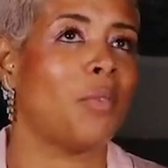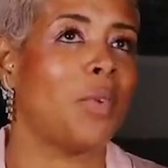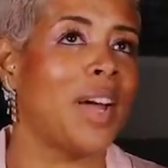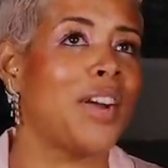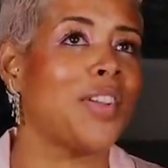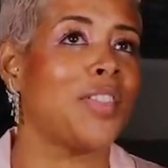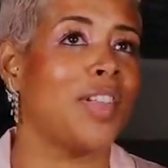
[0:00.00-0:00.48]

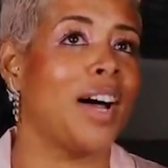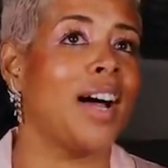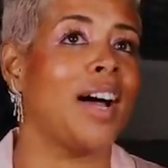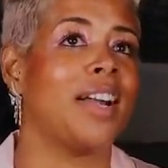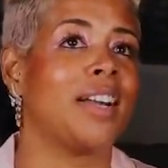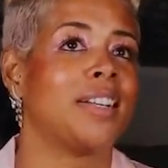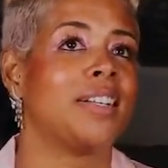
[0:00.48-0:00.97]
we had a
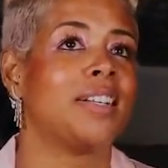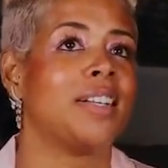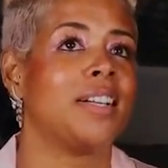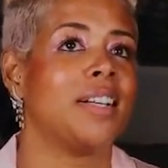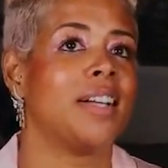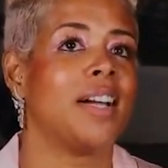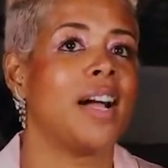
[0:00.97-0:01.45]
lot.
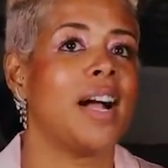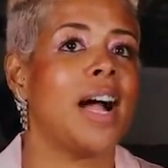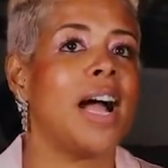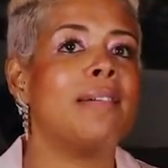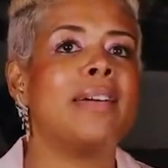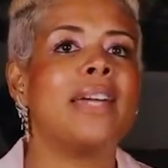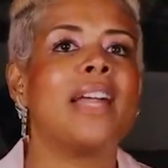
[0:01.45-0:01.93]

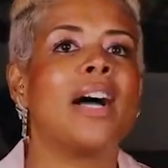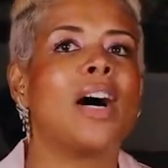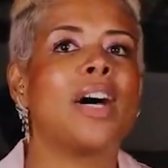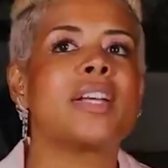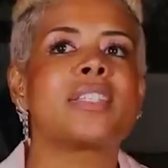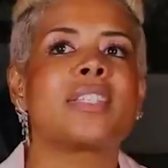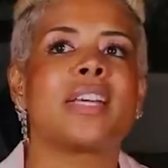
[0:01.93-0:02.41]
I mean,
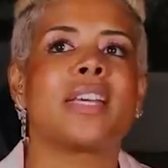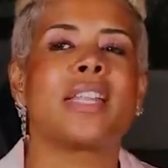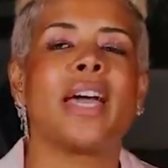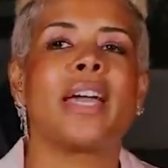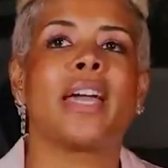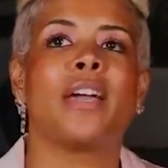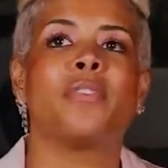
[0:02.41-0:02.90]
honestly,
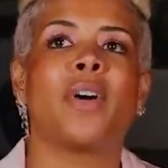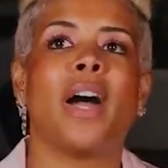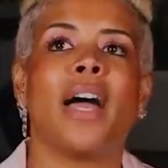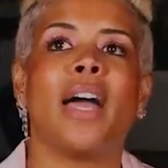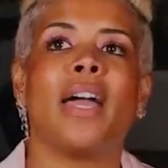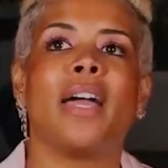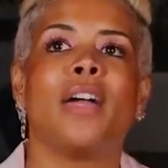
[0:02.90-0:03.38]
like, if
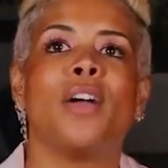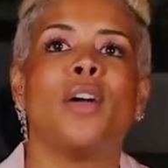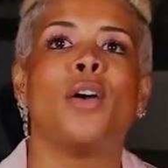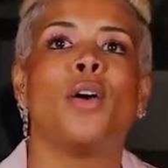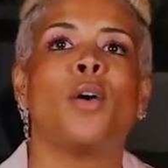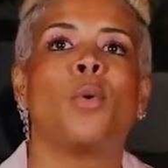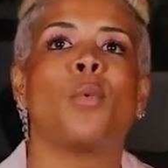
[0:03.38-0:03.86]
I
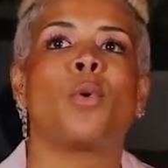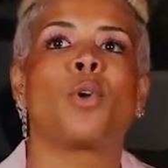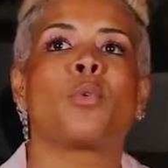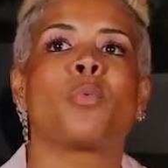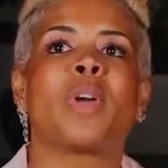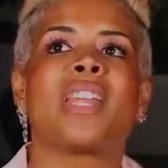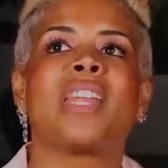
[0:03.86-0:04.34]

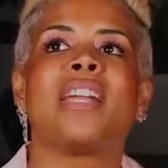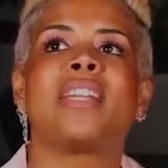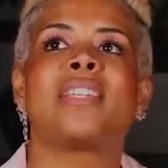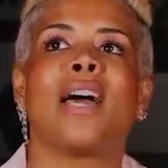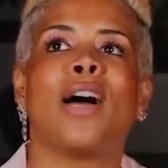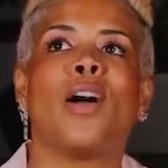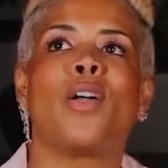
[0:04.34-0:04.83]
were to really
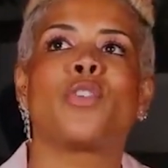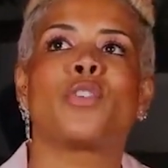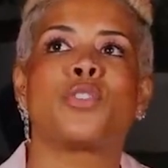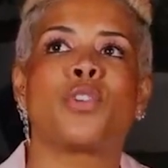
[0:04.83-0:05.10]
tell the